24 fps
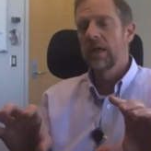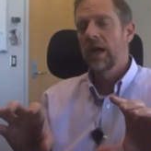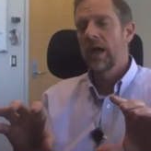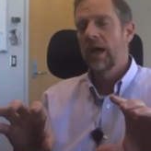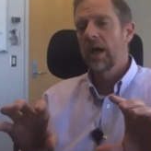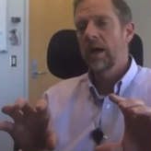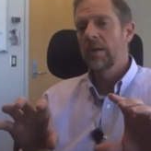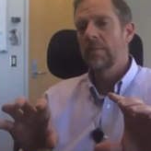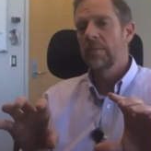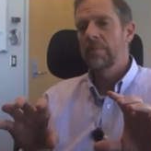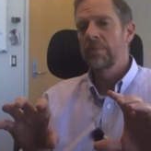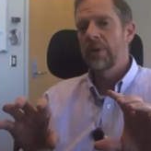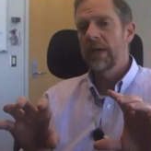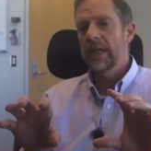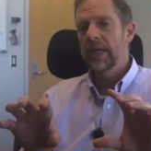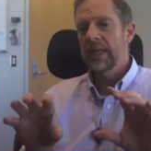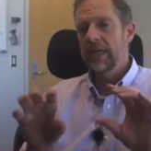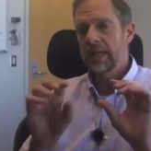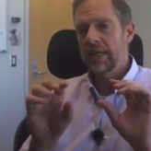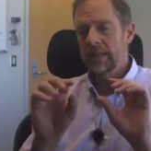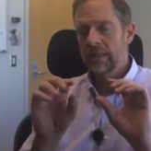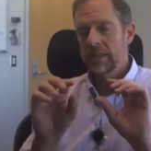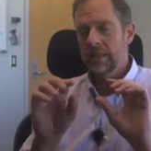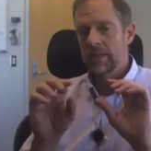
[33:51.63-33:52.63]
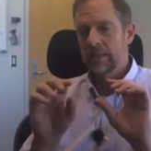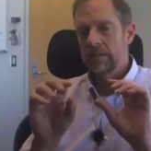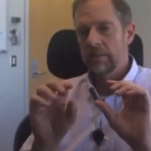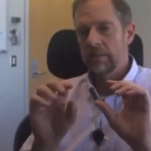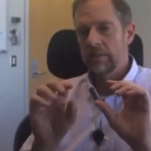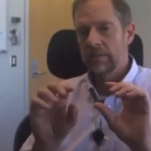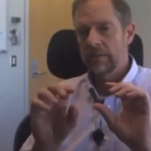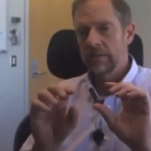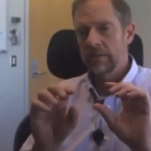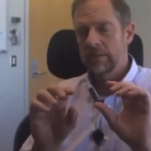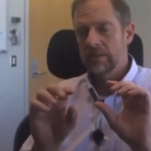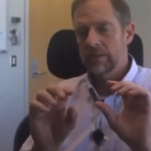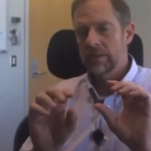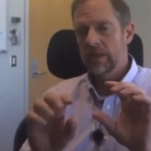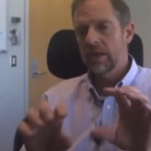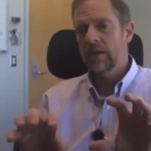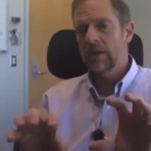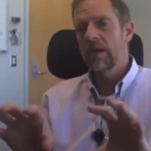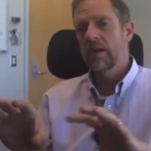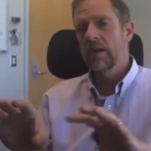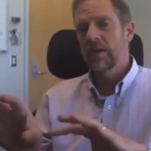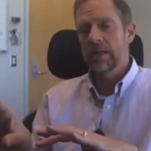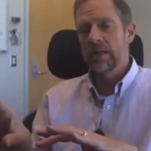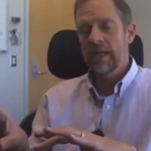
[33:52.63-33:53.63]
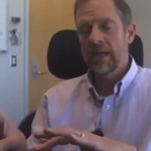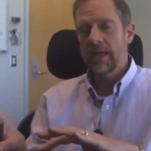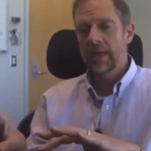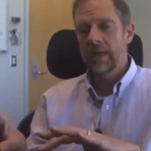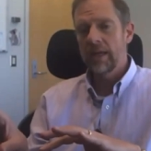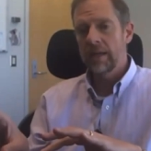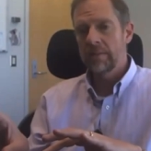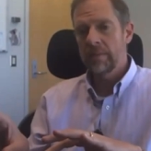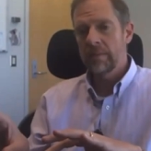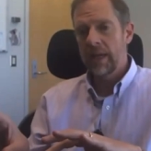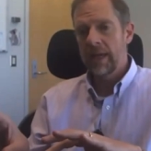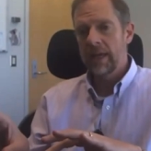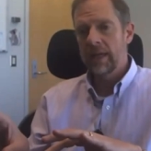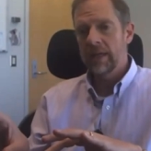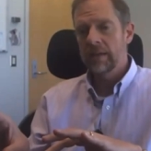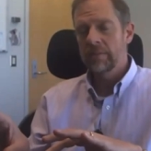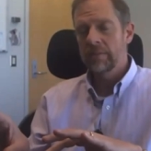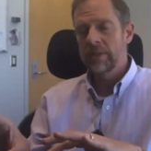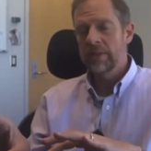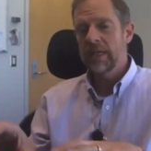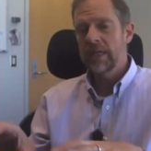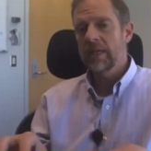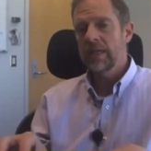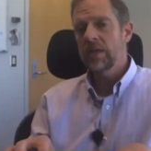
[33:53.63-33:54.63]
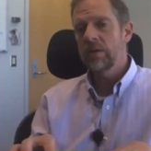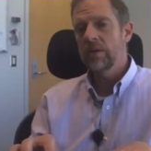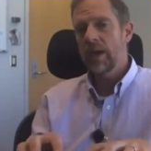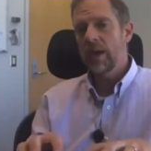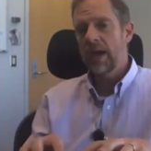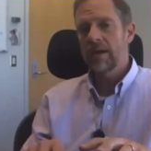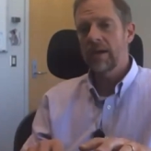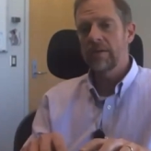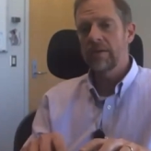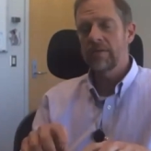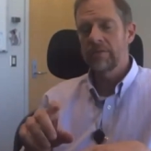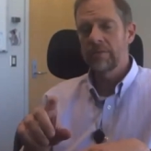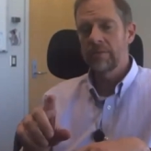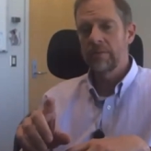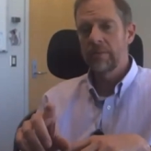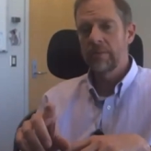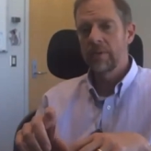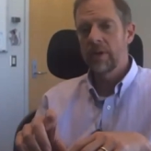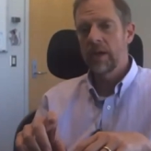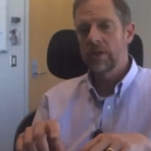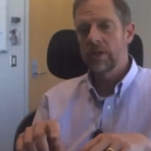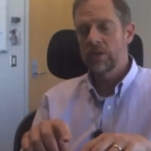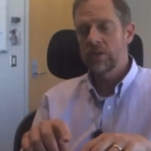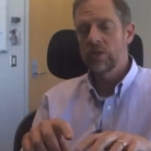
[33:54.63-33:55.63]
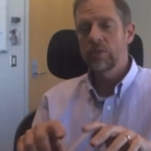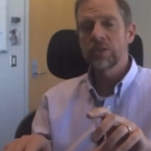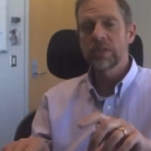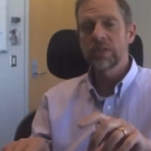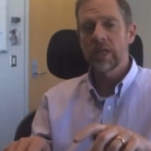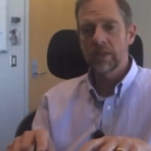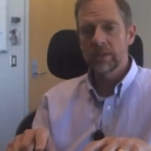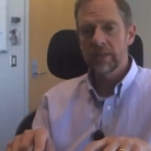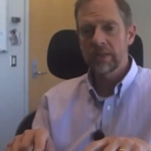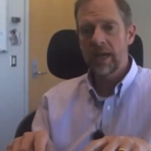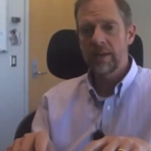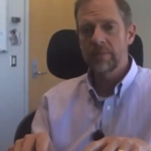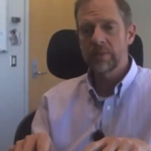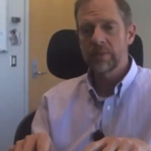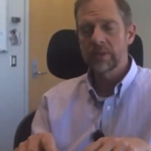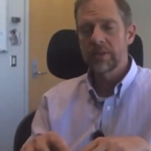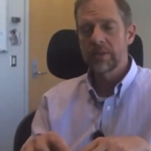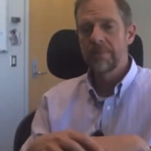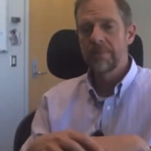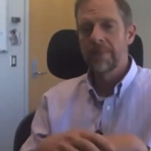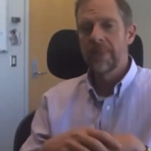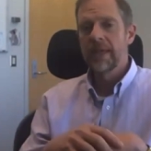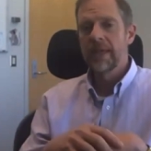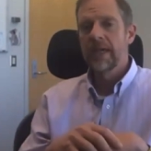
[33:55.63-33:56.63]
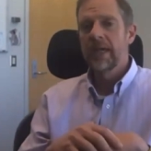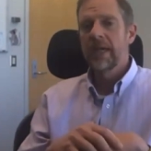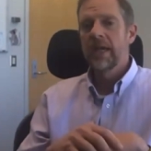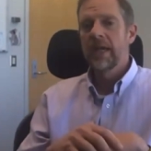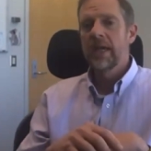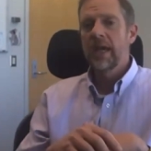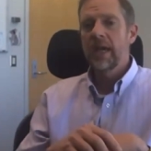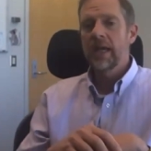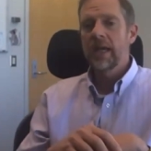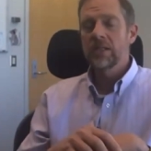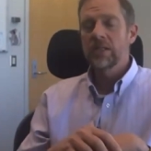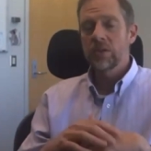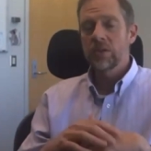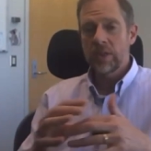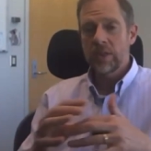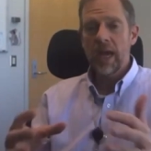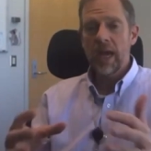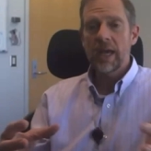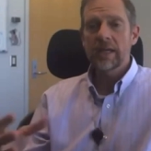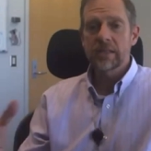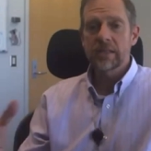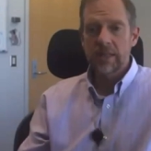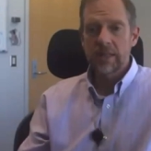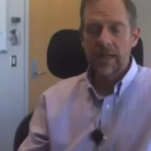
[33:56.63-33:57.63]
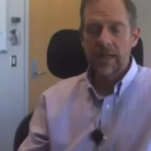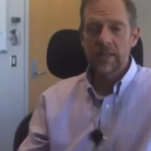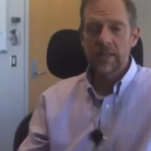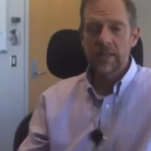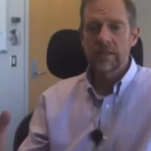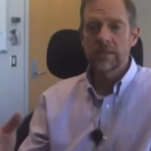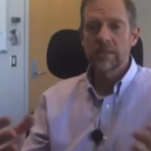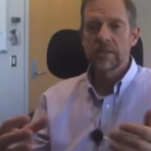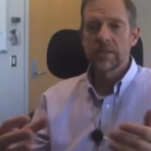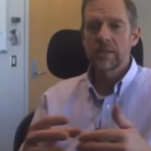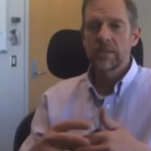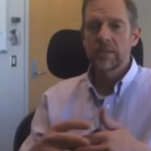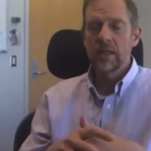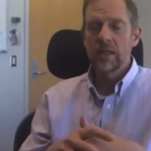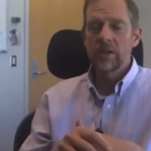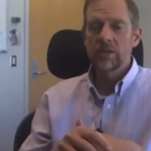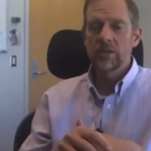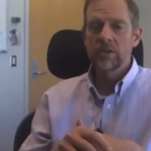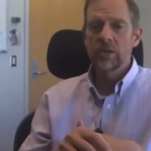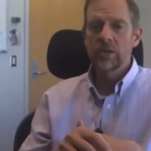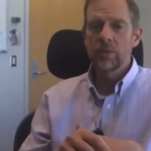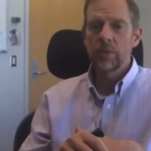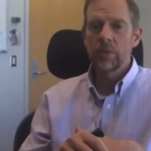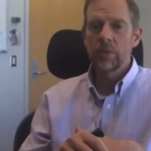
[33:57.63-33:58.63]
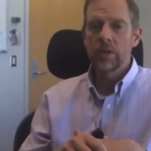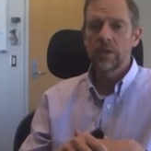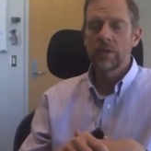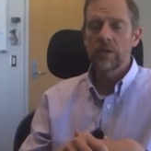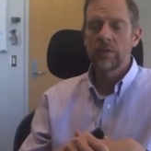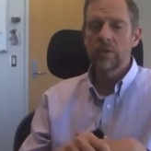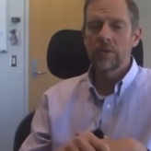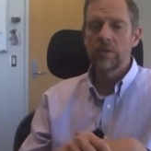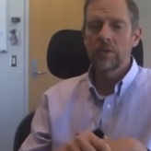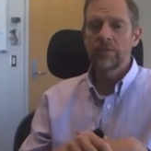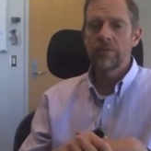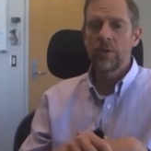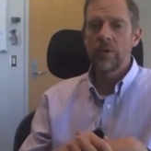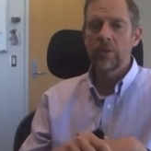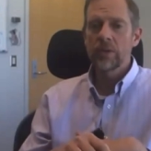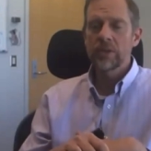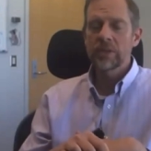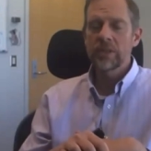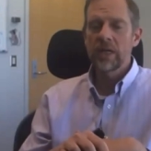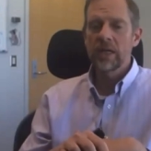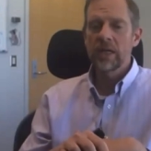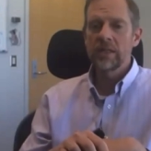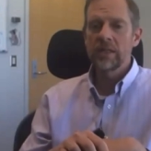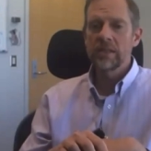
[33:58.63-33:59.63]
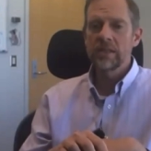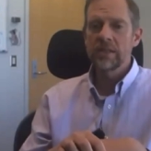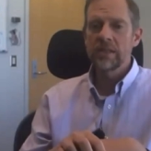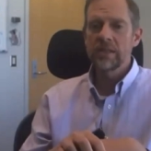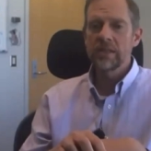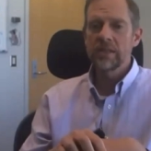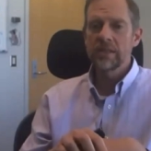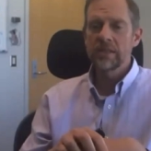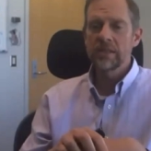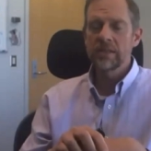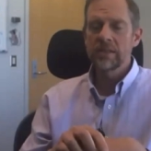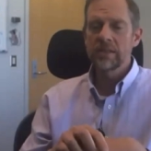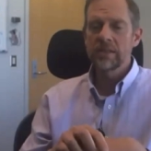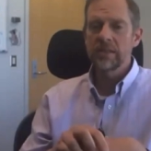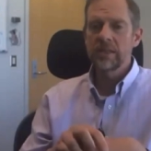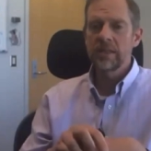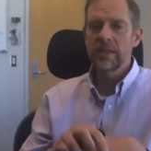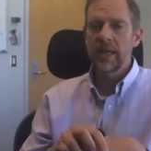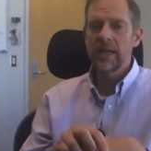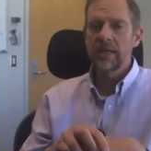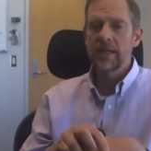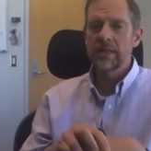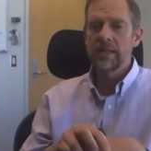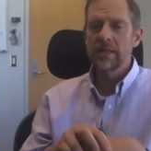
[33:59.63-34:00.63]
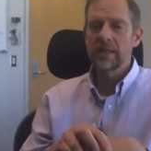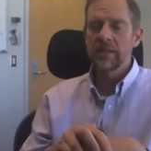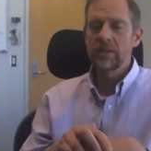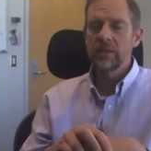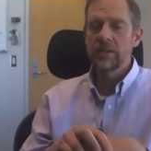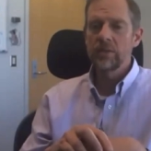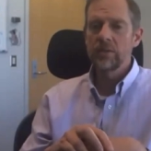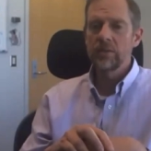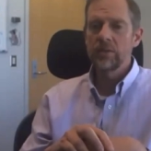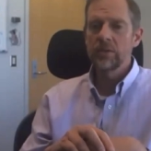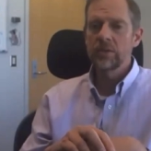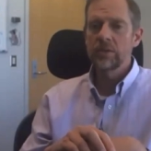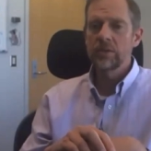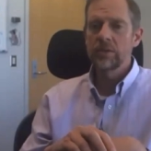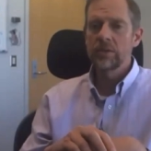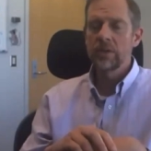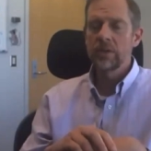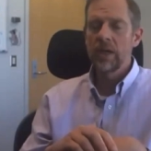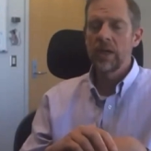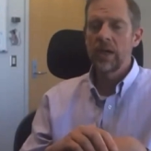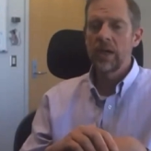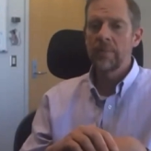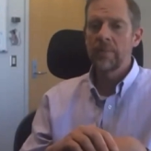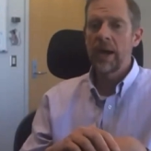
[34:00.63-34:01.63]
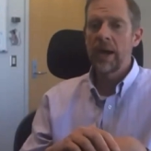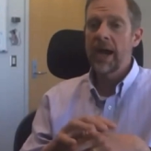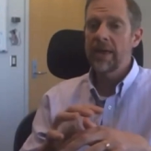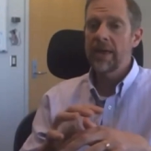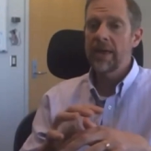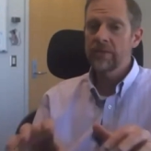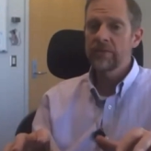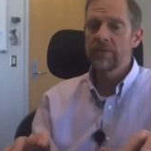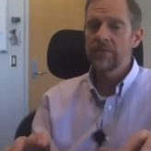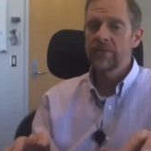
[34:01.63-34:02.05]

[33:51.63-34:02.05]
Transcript: Um, but in Stargardt and AMD, you have uh, cell types. And so, yes, that is, you know, so we're, we're focused on diseases that lose um, either